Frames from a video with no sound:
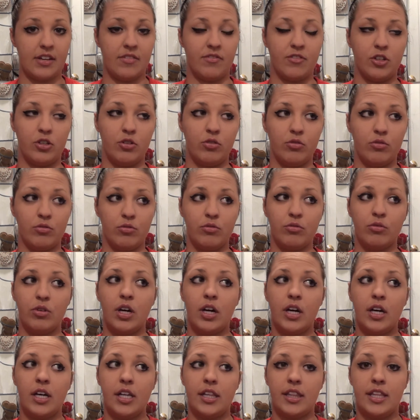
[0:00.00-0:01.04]
If you
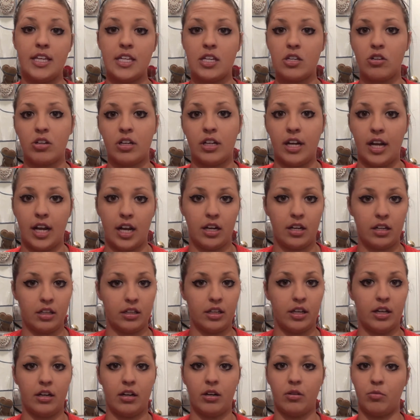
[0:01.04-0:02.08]
think you can handle
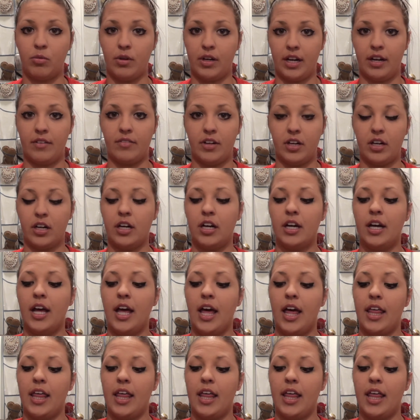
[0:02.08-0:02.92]
it or whatever,